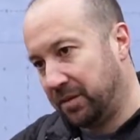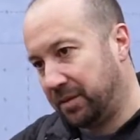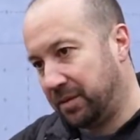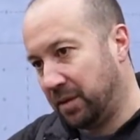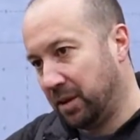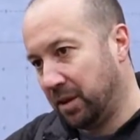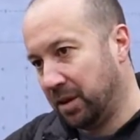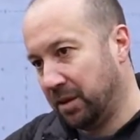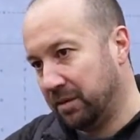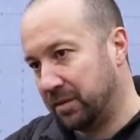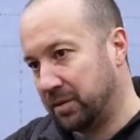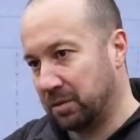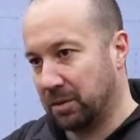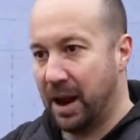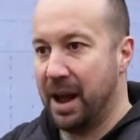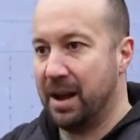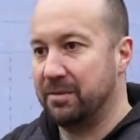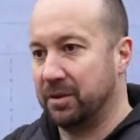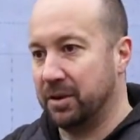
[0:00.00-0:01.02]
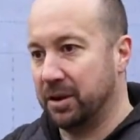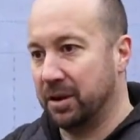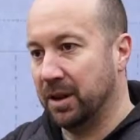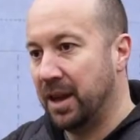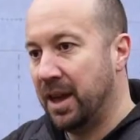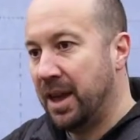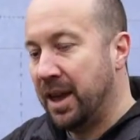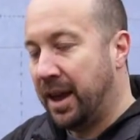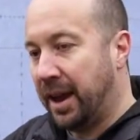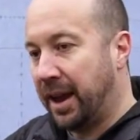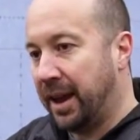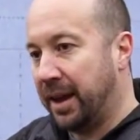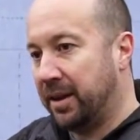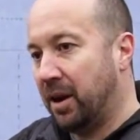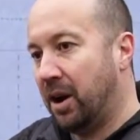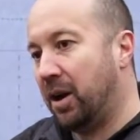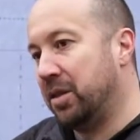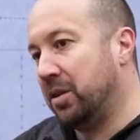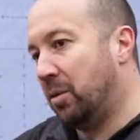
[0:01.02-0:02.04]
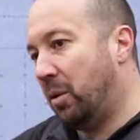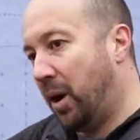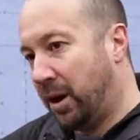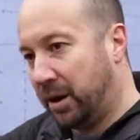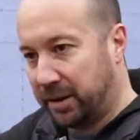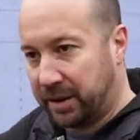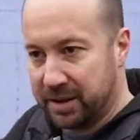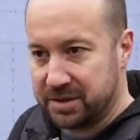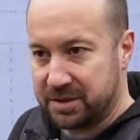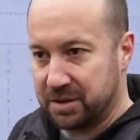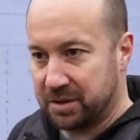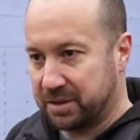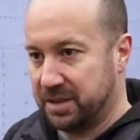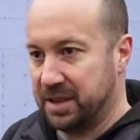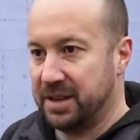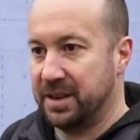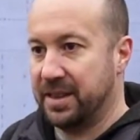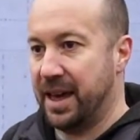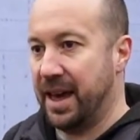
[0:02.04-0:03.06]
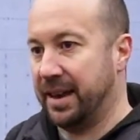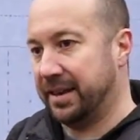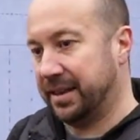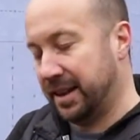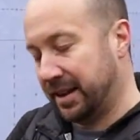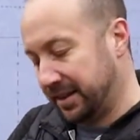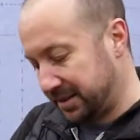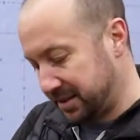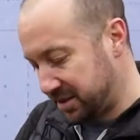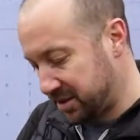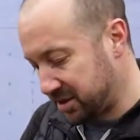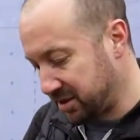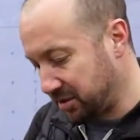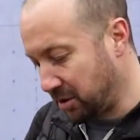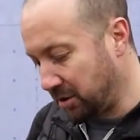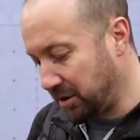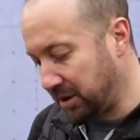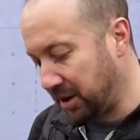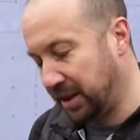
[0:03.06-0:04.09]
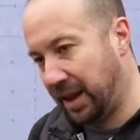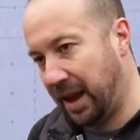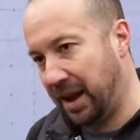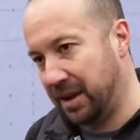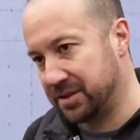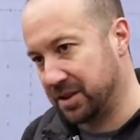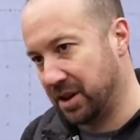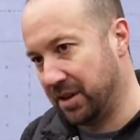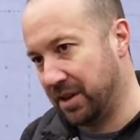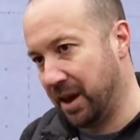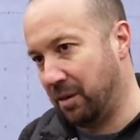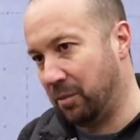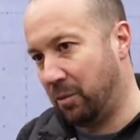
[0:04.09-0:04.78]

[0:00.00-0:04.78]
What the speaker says: full of gravel, and all the water gets hooked into that, and that slowly allows all that